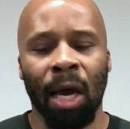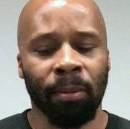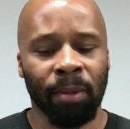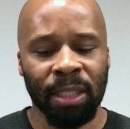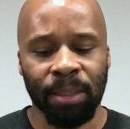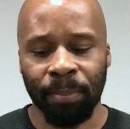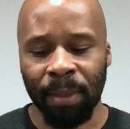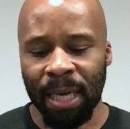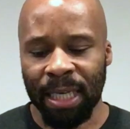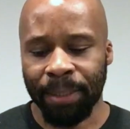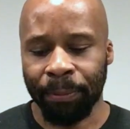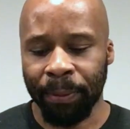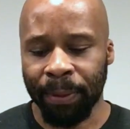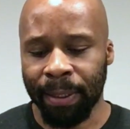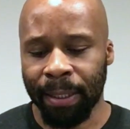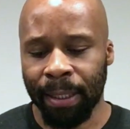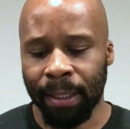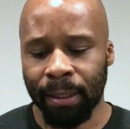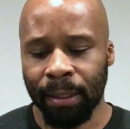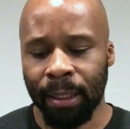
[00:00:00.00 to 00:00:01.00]
This past
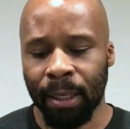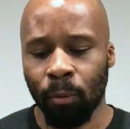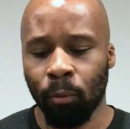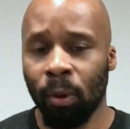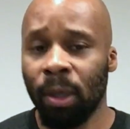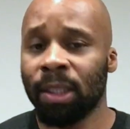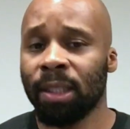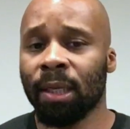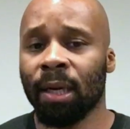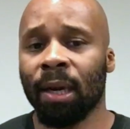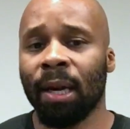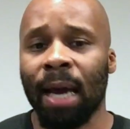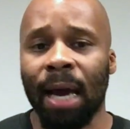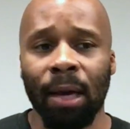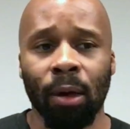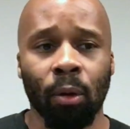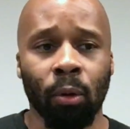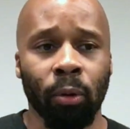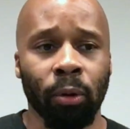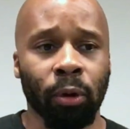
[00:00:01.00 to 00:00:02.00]
weekend, it wasn't a
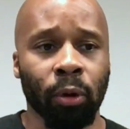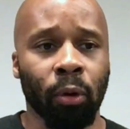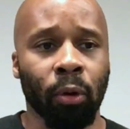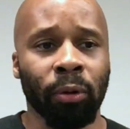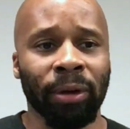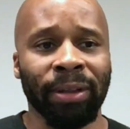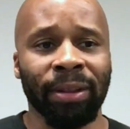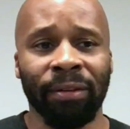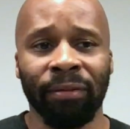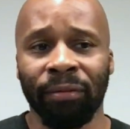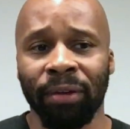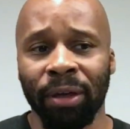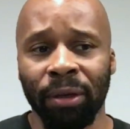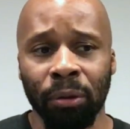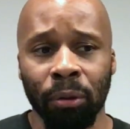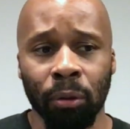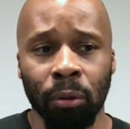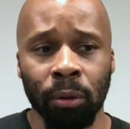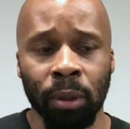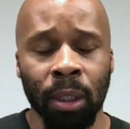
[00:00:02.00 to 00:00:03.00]
lot going on in the
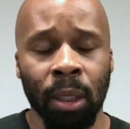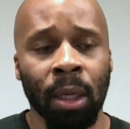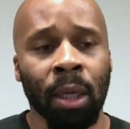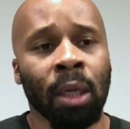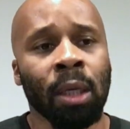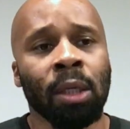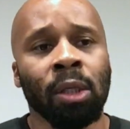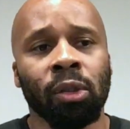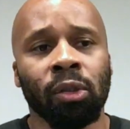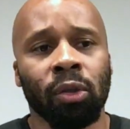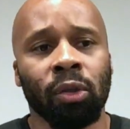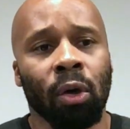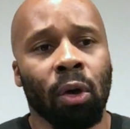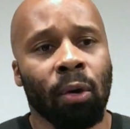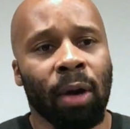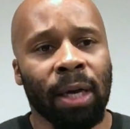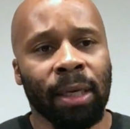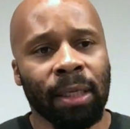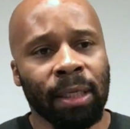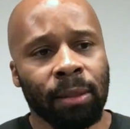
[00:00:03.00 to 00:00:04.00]
field, so
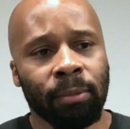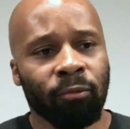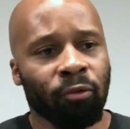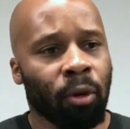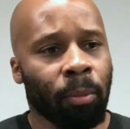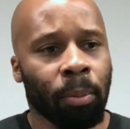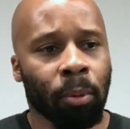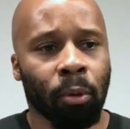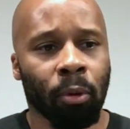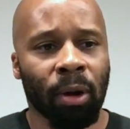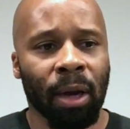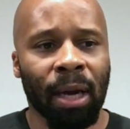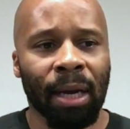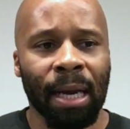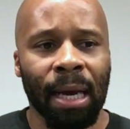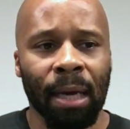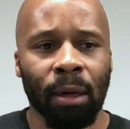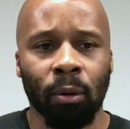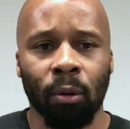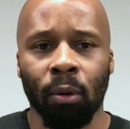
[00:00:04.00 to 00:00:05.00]
I didn't report a
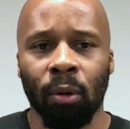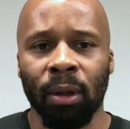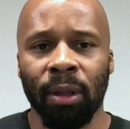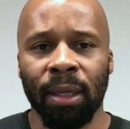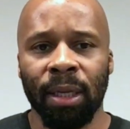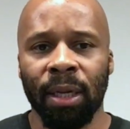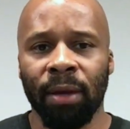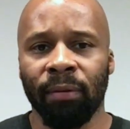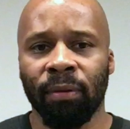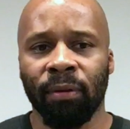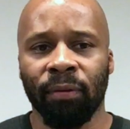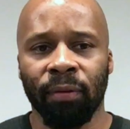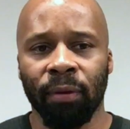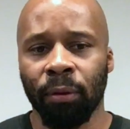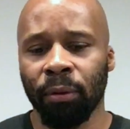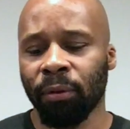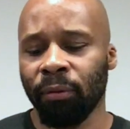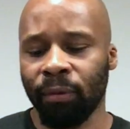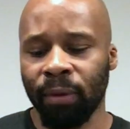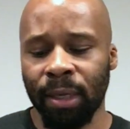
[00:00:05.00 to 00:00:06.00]
lot on any of the
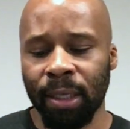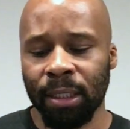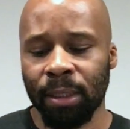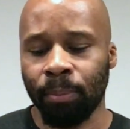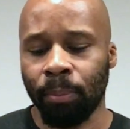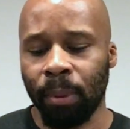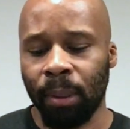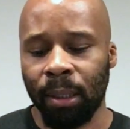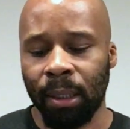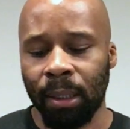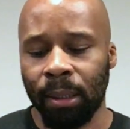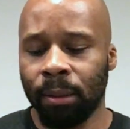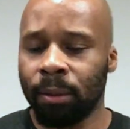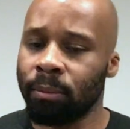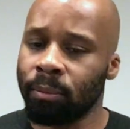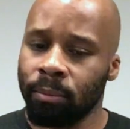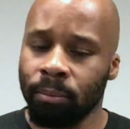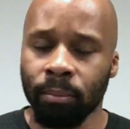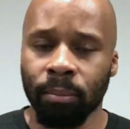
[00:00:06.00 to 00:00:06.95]
field events, but